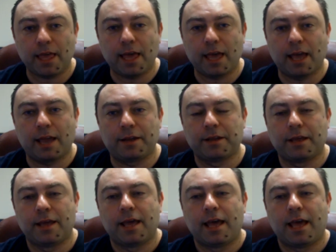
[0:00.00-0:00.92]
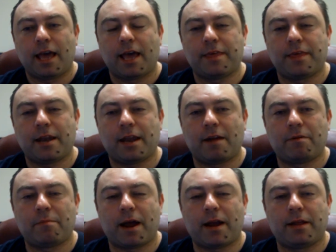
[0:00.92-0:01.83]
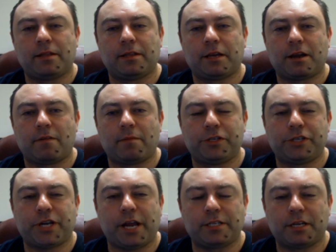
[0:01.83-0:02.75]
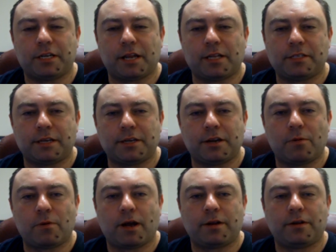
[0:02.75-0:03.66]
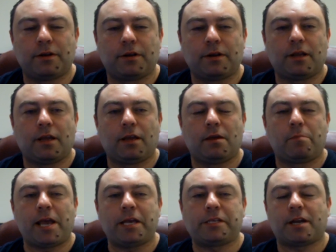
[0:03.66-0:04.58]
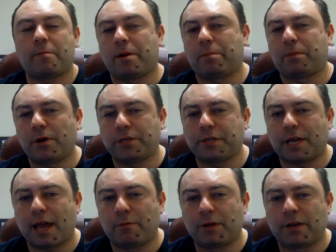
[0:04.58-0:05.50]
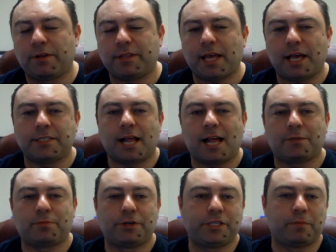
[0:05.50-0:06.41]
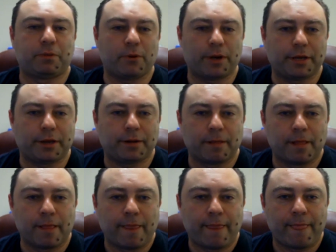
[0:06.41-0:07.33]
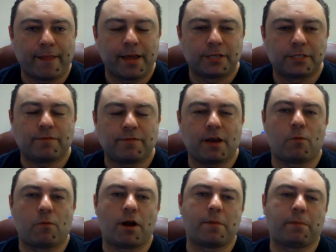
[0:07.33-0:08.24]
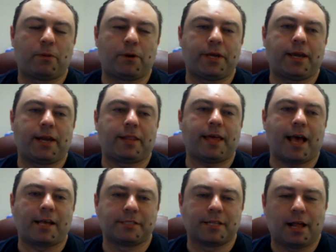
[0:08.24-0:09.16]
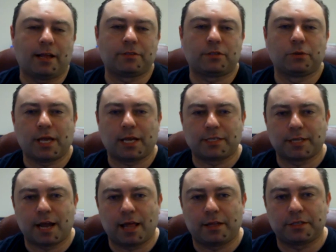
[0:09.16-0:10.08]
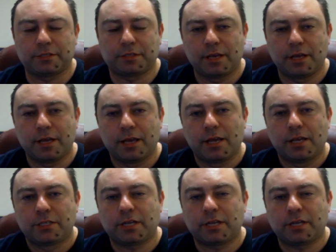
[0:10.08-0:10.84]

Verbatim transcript: And then everybody, the government changed and said, you know what, based on how many employees you have, we'll give you $1,000 per each employee. Right. So if you have one employee, you get $1,000, $2,000. Right.